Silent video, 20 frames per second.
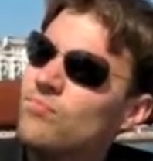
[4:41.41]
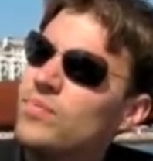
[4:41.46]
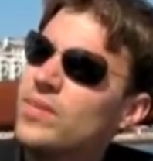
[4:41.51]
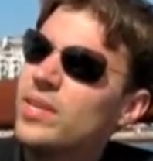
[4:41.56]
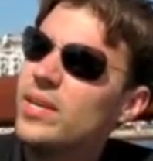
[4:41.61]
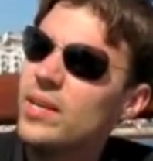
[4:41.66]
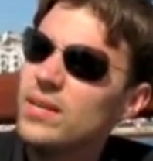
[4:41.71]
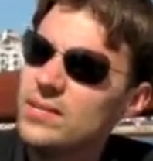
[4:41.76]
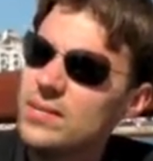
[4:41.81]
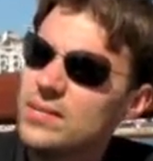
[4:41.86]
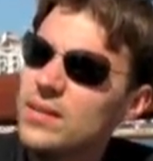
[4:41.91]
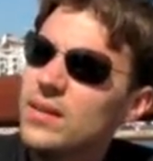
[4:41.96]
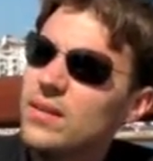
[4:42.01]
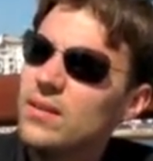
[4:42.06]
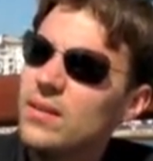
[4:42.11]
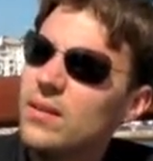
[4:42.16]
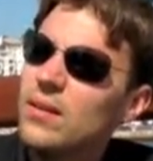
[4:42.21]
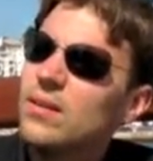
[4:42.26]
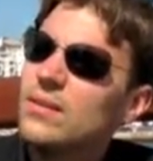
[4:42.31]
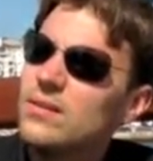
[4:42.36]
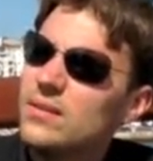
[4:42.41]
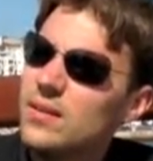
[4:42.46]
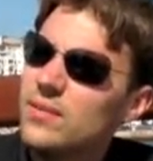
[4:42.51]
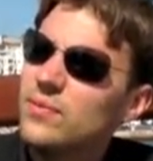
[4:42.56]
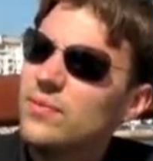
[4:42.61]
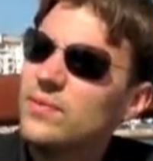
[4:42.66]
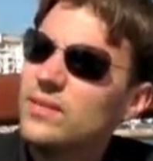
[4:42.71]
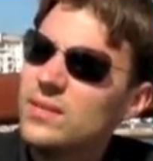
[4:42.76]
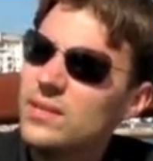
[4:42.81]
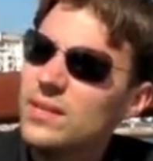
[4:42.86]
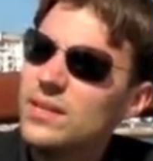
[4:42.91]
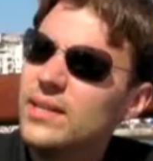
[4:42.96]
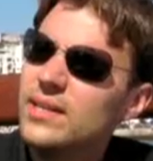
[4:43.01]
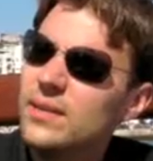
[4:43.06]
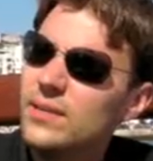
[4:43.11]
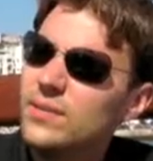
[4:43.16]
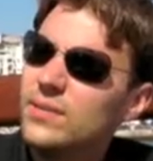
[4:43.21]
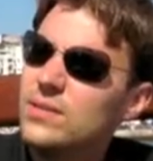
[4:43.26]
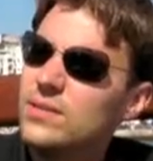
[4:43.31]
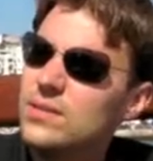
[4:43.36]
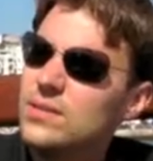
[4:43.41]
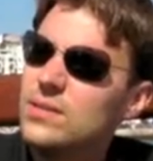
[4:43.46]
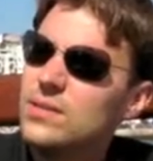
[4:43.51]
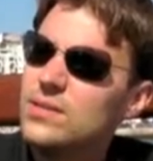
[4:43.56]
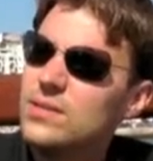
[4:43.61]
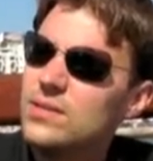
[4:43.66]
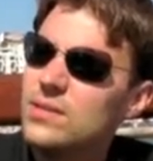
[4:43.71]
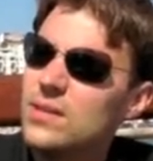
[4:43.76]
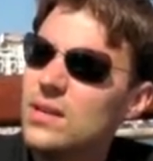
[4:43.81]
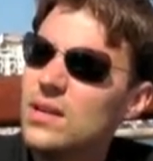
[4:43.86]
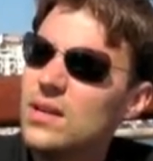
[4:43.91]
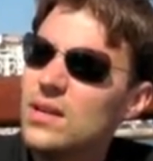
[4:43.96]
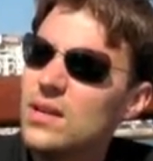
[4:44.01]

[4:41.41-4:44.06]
Yes, there are definitely differences.